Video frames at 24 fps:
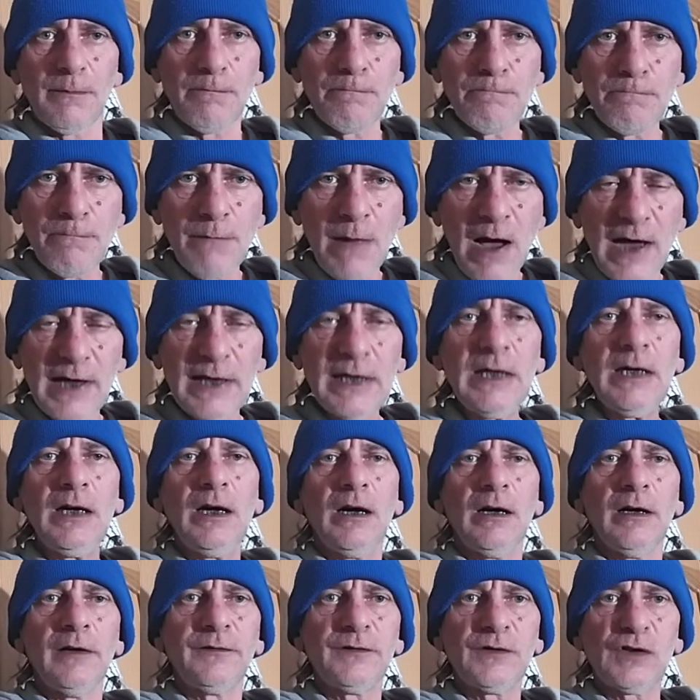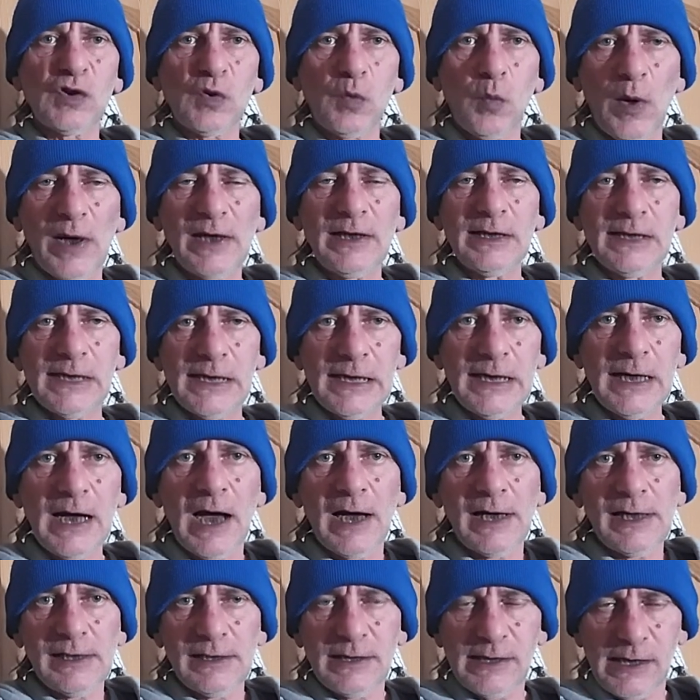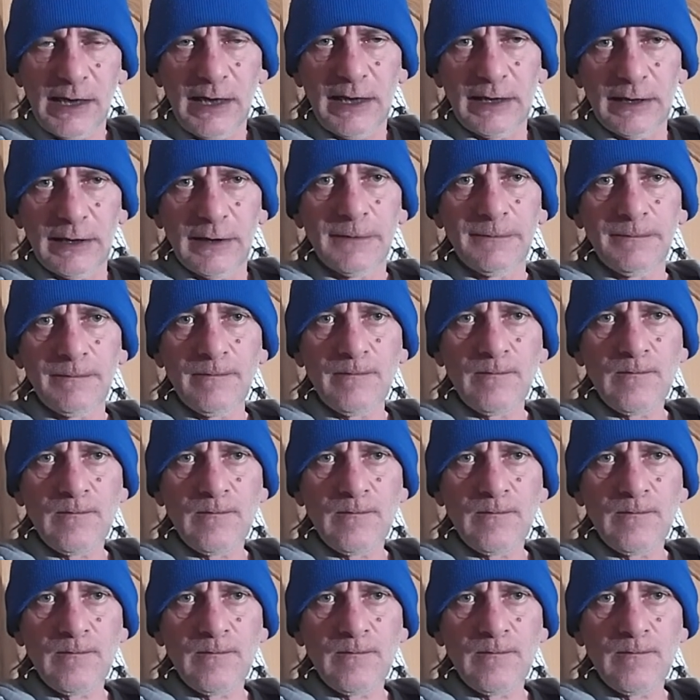May of 2018.